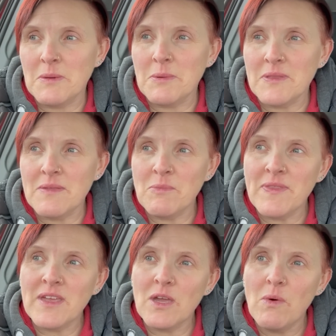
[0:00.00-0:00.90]
But then when
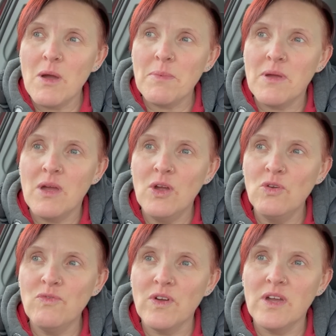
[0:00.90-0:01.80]
they go up
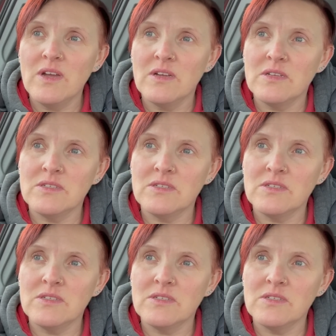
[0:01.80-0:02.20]
over,